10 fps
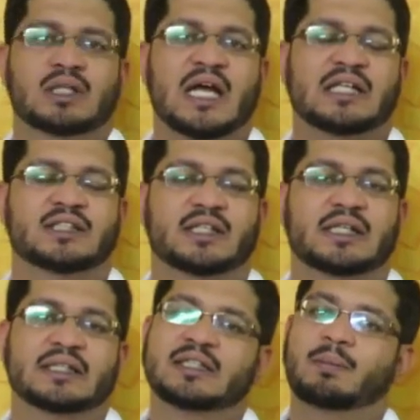
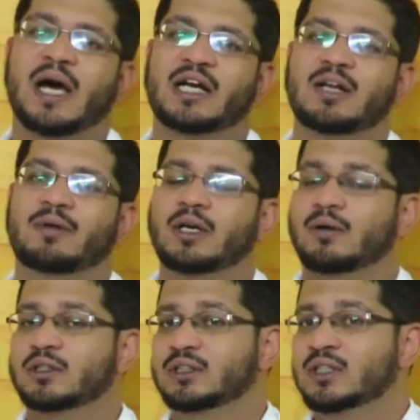Naturally, the Parliament
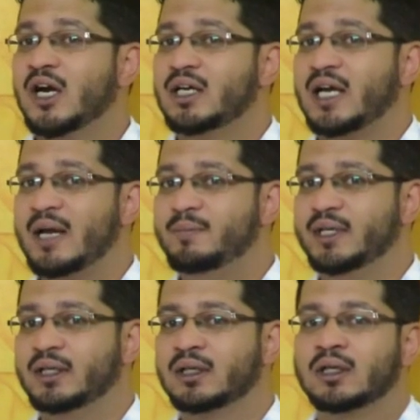was not
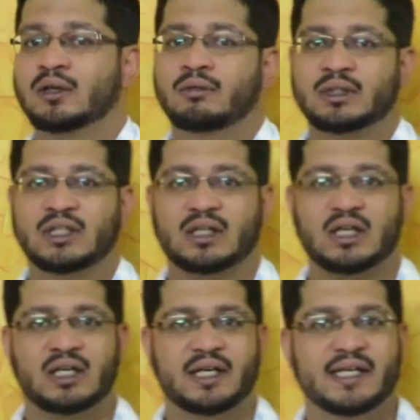happy with the
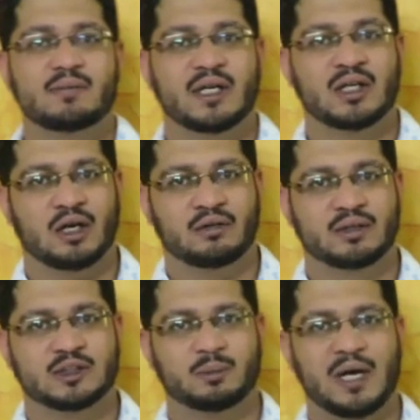curtailment of
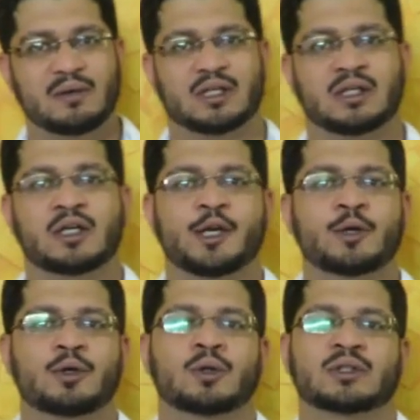its power
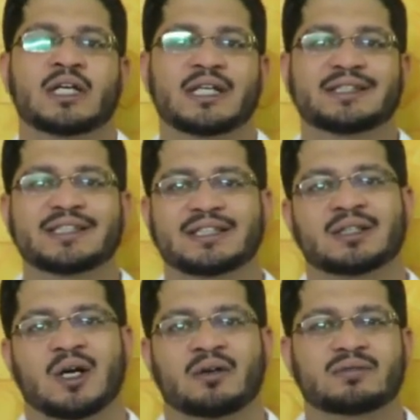due to the
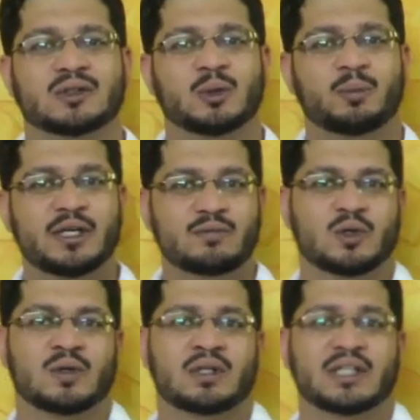decision of the Supreme
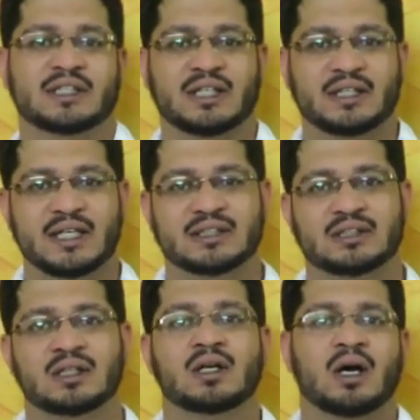Court in the
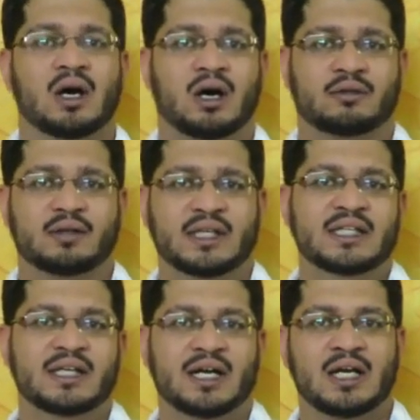case of
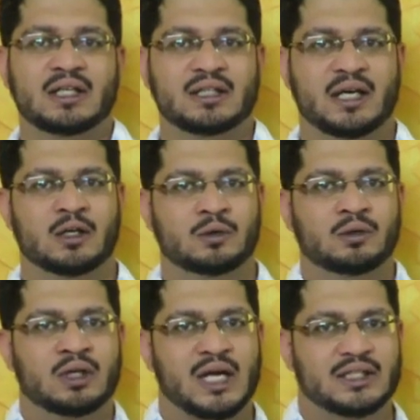Indira Nehru
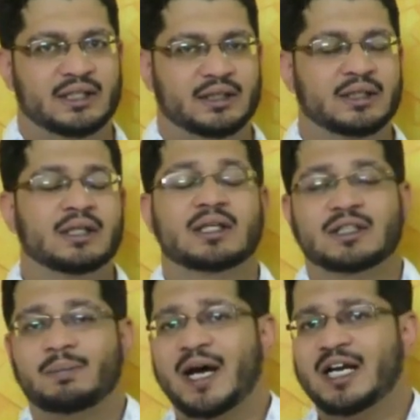Gandhi.
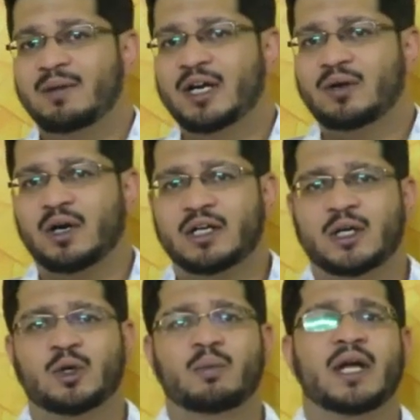The Parliament
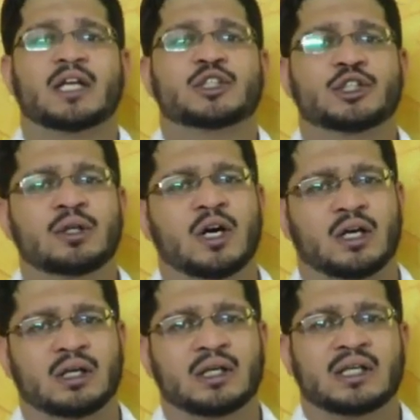wanted to make
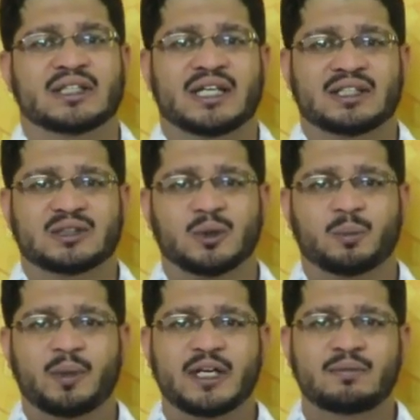sure that the
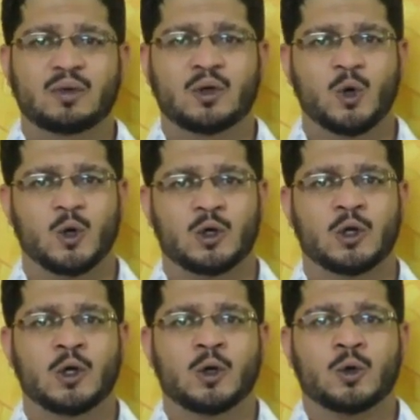Supreme
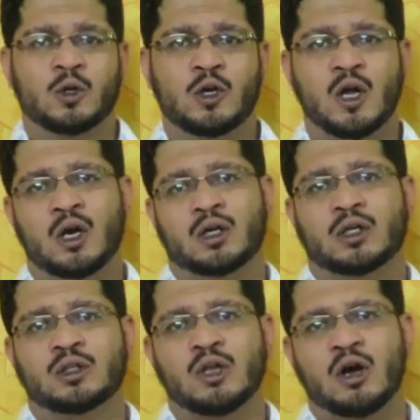Court could
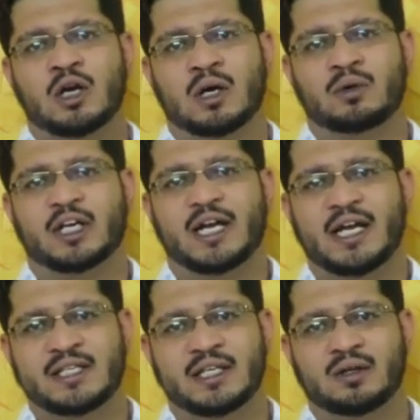not knock out
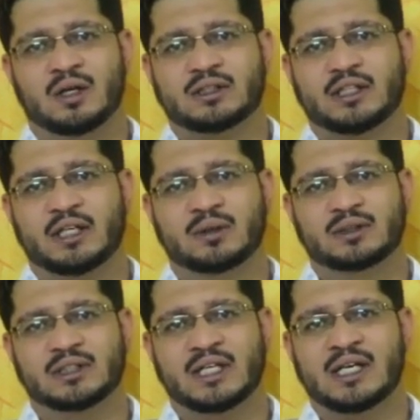any
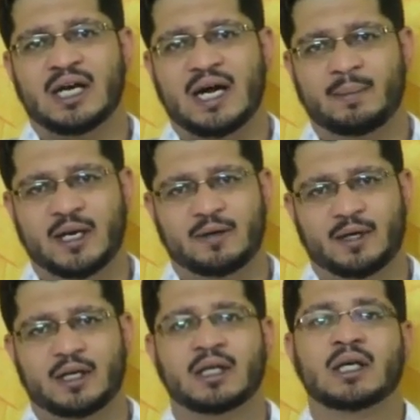constitutional
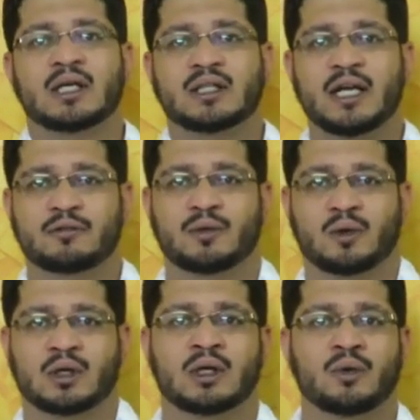amendment.
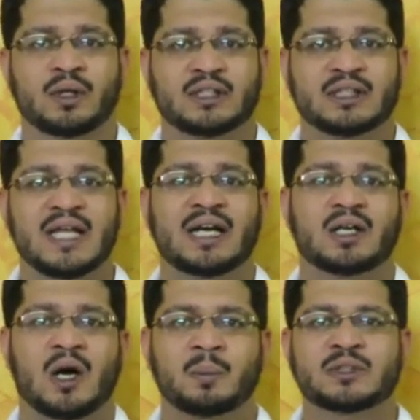Therefore, with
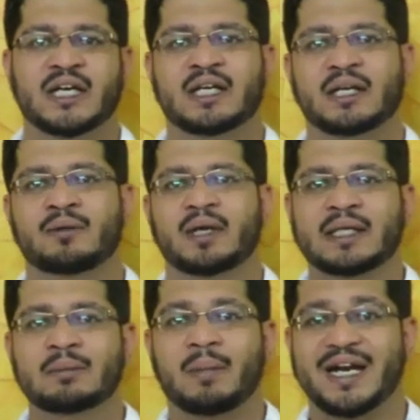that objective
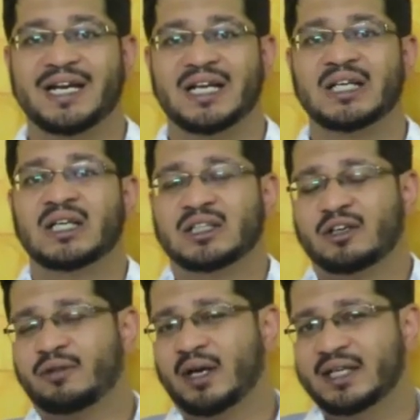in mind,
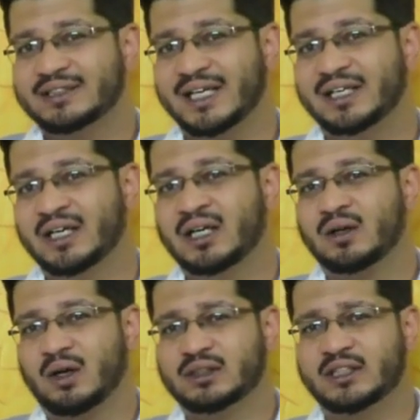the 42nd
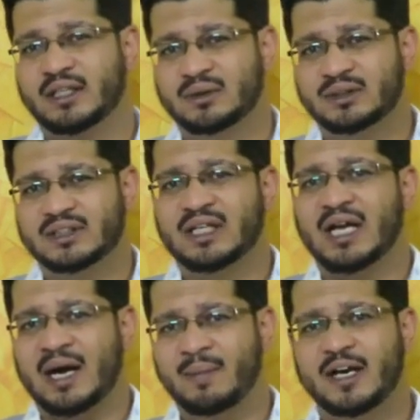
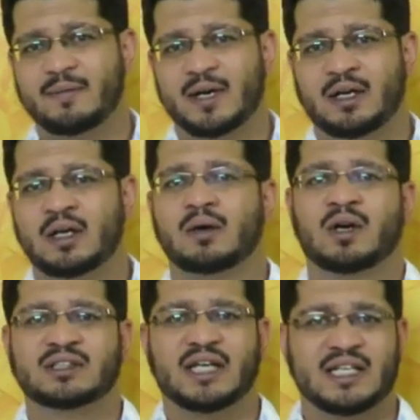Constitutional Amendment
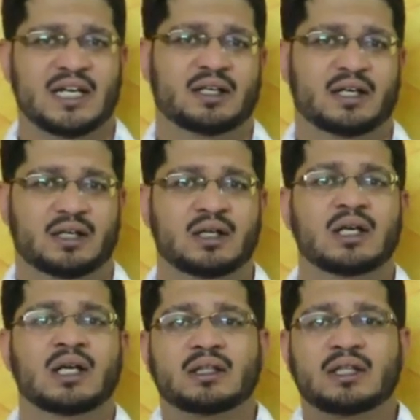was enacted.
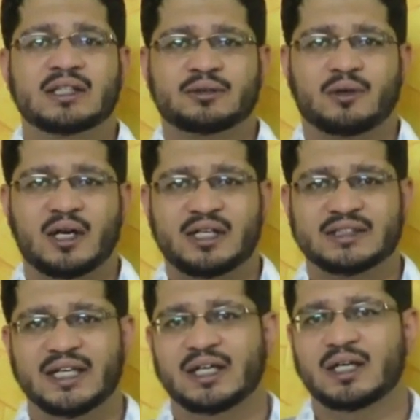This
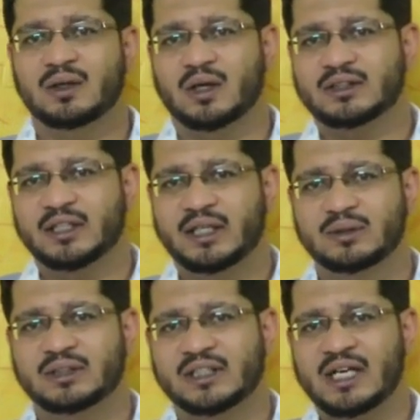42nd
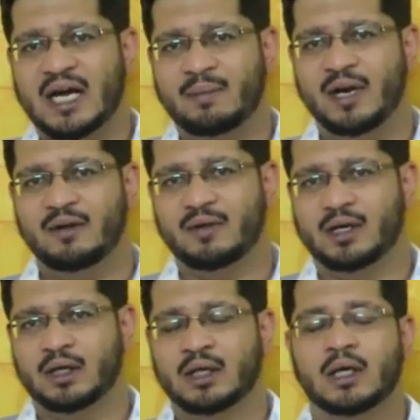Constitutional
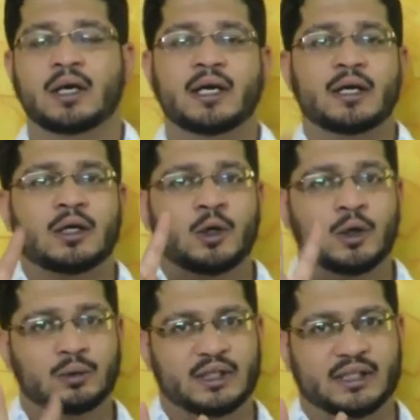Amendment did
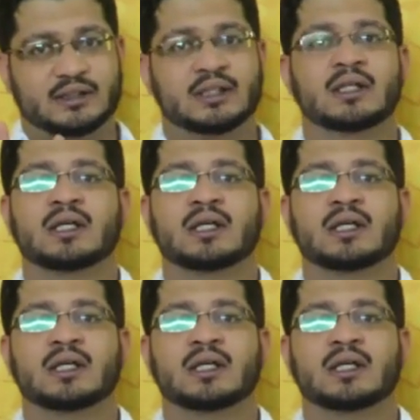two things.